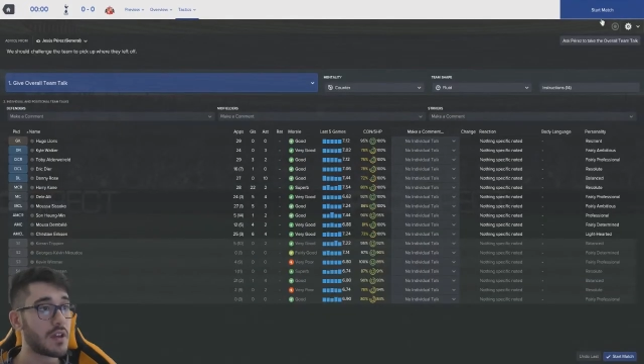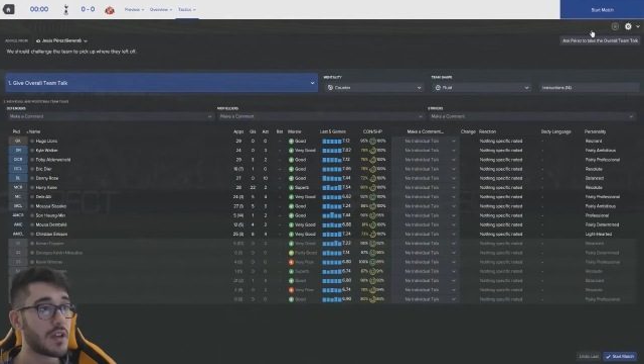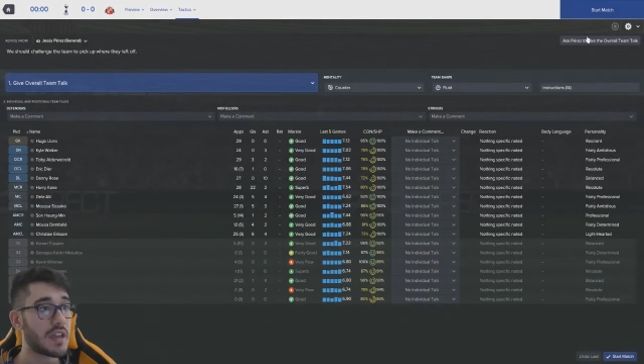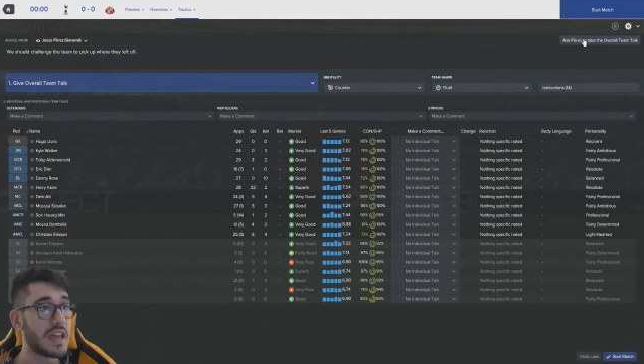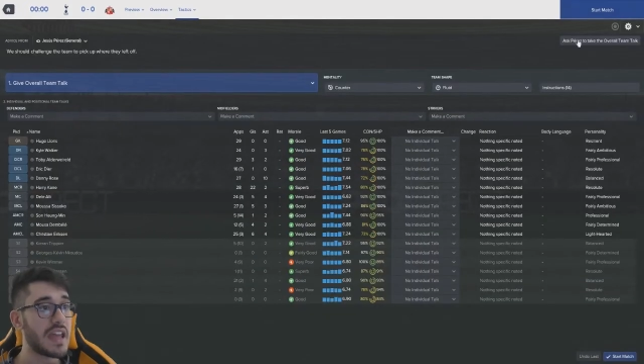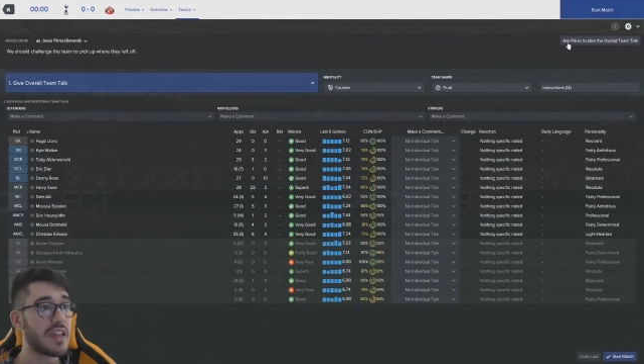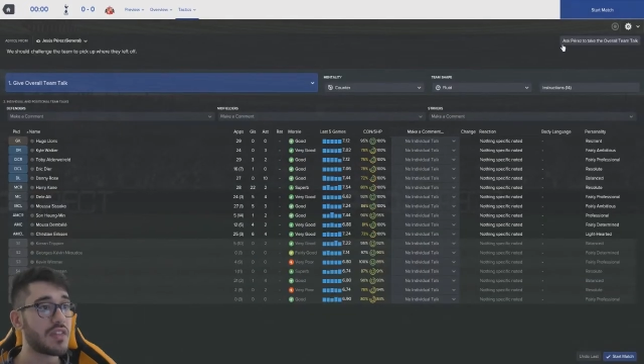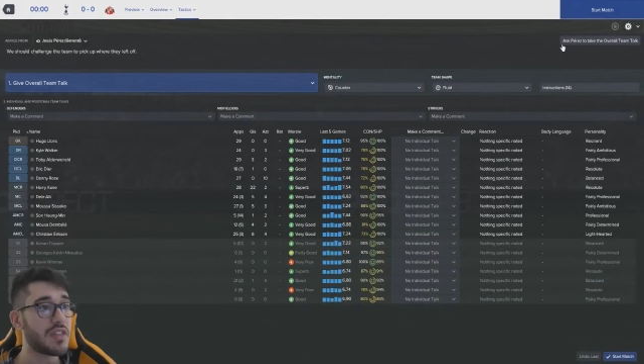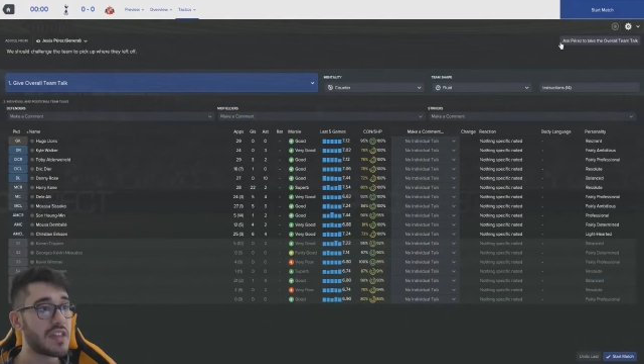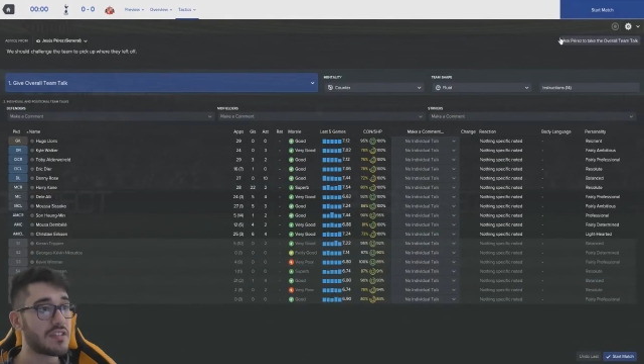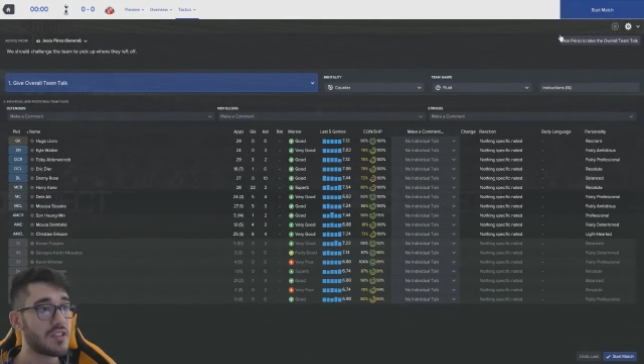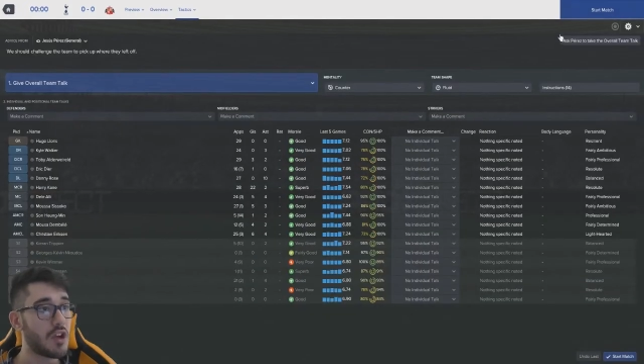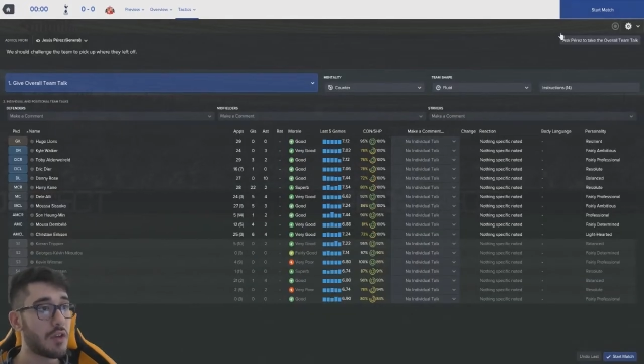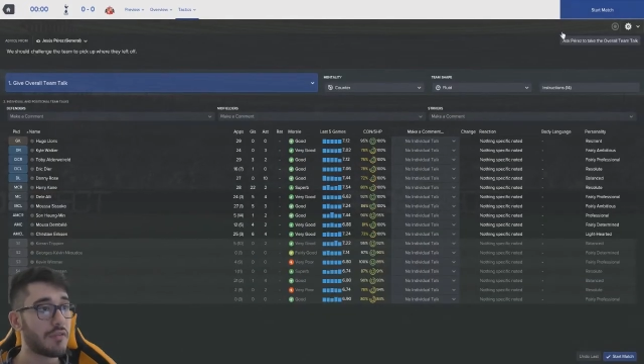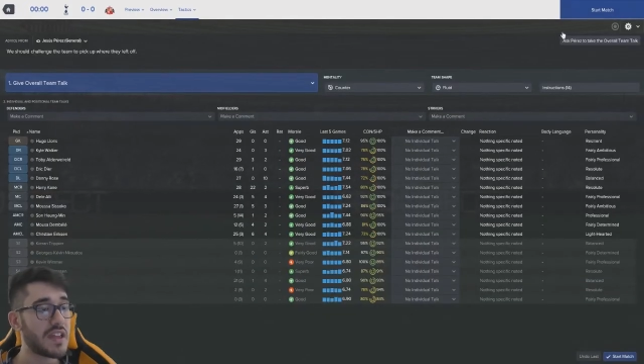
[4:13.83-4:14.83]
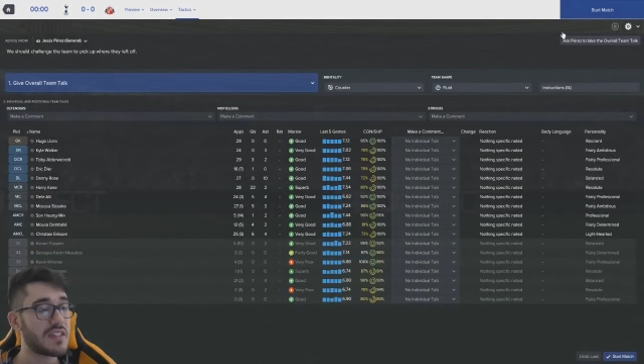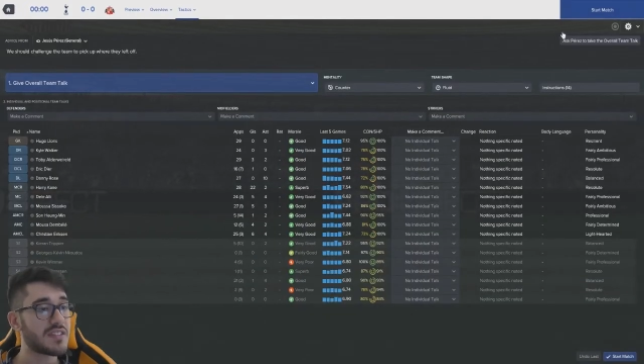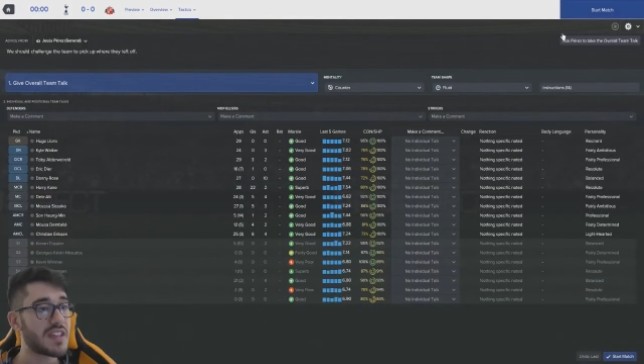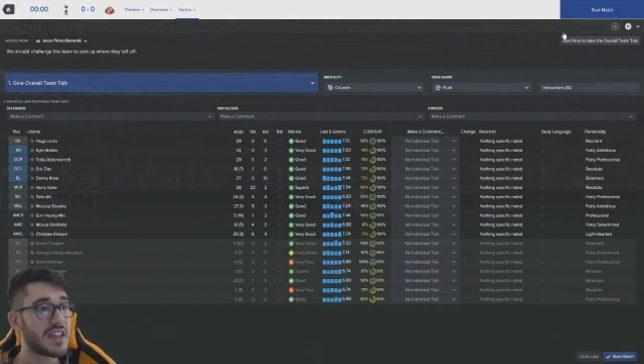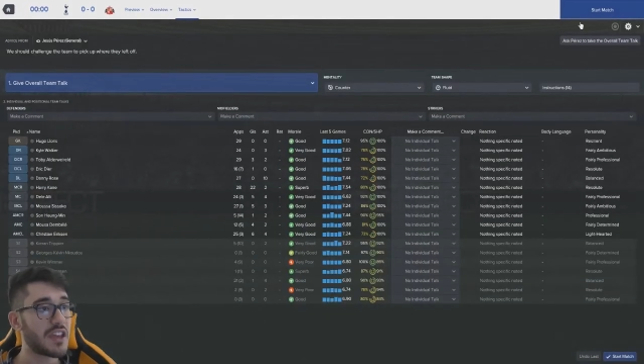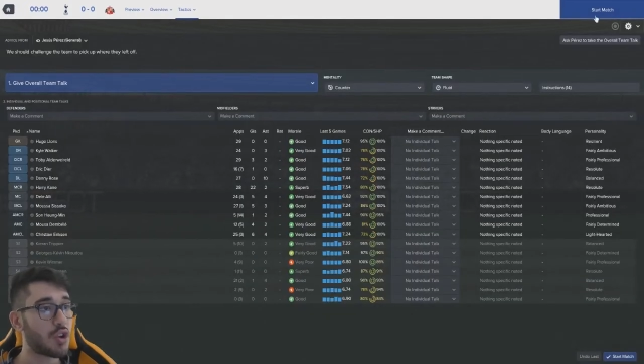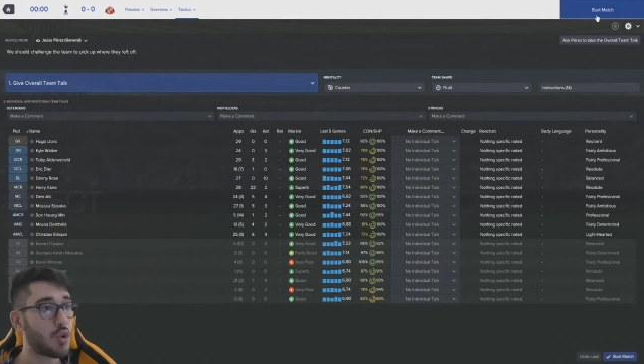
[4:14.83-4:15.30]
kick things off, let's
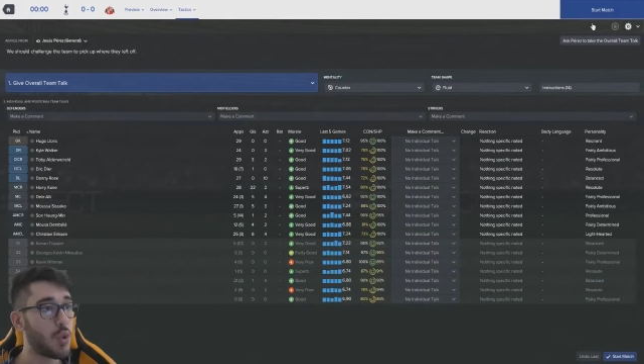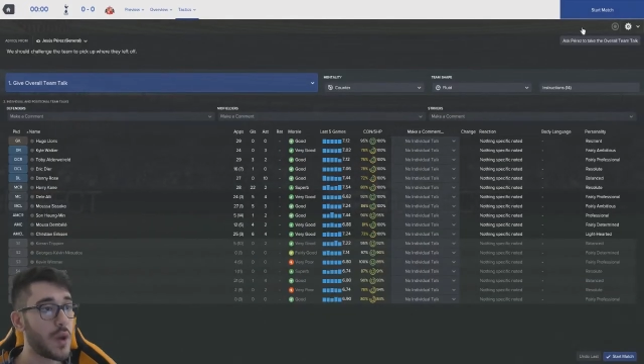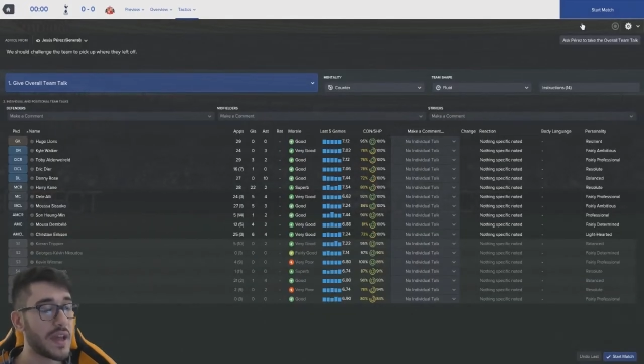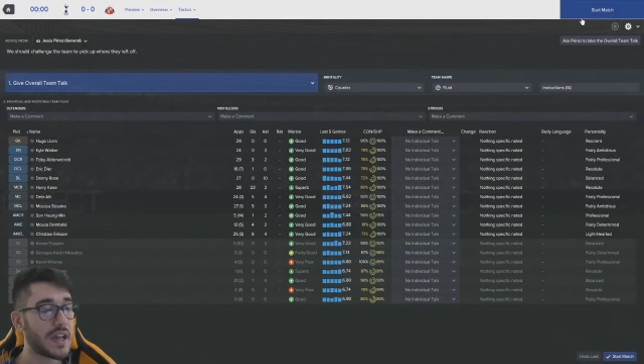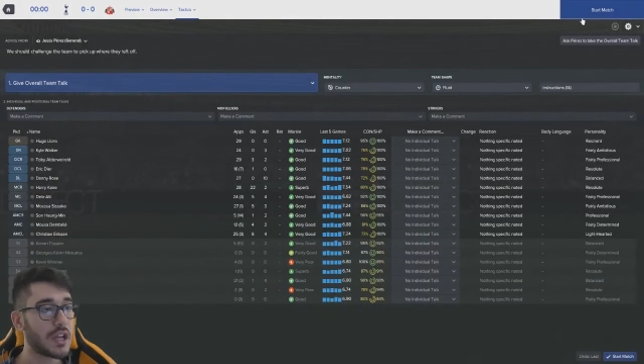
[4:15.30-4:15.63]
take a quick